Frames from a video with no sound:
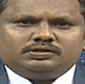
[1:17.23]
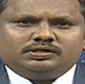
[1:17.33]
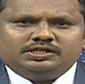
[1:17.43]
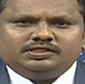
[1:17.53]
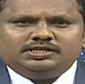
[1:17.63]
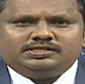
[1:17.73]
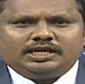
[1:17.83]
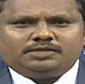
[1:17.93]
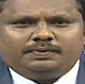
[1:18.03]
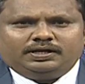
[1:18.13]
In this
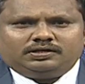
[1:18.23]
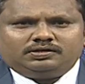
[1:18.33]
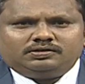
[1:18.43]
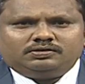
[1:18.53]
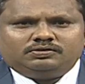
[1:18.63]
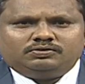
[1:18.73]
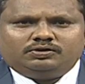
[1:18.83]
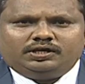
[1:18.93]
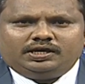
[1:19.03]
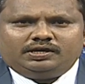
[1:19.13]
aspect,
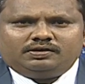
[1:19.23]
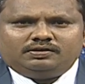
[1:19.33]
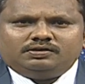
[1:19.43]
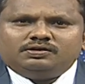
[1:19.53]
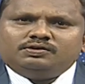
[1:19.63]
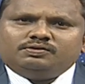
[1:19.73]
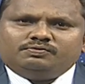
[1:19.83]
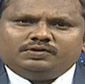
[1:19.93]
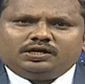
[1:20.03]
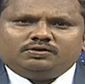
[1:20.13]
today
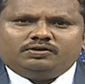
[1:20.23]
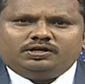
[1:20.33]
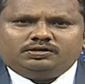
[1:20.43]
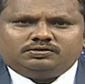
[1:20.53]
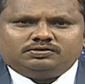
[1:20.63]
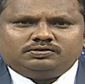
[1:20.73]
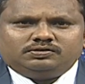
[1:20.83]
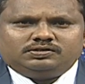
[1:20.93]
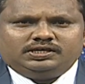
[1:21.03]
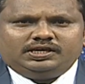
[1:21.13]
we are going to
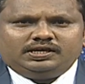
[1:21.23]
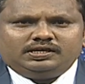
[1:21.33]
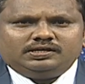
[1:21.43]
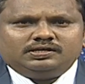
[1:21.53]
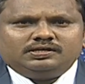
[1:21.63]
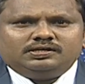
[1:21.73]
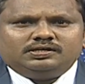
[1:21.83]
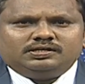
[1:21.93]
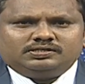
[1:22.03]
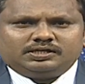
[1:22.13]
see
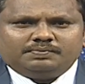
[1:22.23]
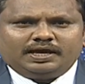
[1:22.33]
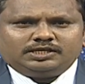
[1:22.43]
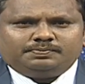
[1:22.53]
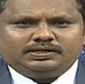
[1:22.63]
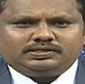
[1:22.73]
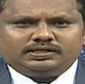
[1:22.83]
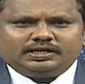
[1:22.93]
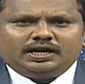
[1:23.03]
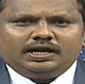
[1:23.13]
some aspects
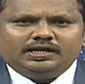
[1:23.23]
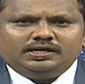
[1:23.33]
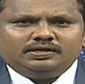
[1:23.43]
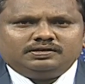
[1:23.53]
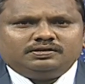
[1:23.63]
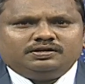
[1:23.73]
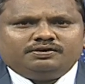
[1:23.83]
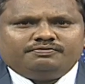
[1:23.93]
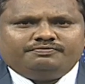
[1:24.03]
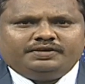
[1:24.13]
regarding
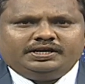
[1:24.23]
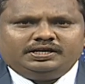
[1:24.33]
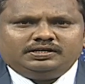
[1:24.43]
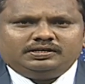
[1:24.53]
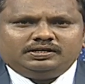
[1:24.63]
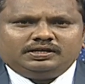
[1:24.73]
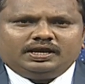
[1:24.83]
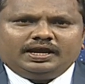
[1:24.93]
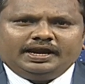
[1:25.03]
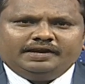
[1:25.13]
feed
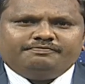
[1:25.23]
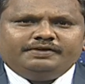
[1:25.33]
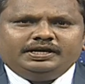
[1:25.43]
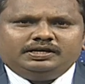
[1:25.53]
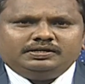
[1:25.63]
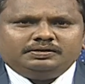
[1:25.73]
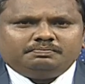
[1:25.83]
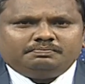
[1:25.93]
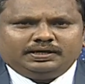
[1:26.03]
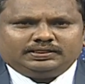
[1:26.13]
and feed
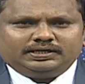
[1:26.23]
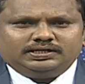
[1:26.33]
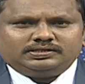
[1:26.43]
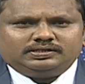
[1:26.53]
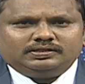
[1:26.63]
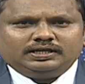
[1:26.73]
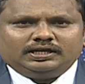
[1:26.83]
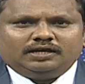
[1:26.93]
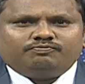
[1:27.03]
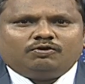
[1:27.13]
methods that
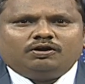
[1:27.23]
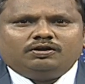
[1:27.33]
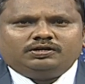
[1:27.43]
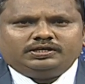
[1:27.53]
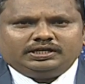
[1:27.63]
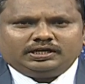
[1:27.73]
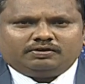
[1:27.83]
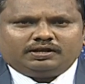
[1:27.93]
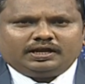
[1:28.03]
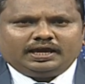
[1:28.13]
are followed in
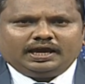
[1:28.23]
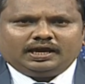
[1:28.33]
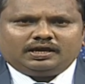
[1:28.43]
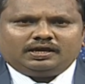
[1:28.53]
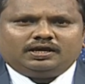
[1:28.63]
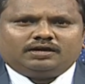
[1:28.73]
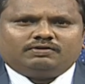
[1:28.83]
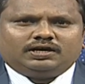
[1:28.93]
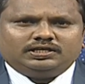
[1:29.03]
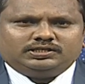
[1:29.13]
our
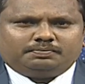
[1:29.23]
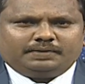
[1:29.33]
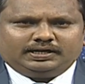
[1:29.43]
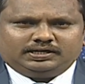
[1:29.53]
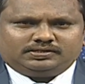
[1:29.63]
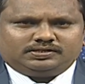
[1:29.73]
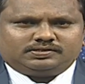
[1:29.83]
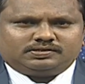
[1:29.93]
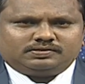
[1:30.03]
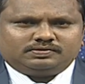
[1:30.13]
aquaculture
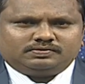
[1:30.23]
practices.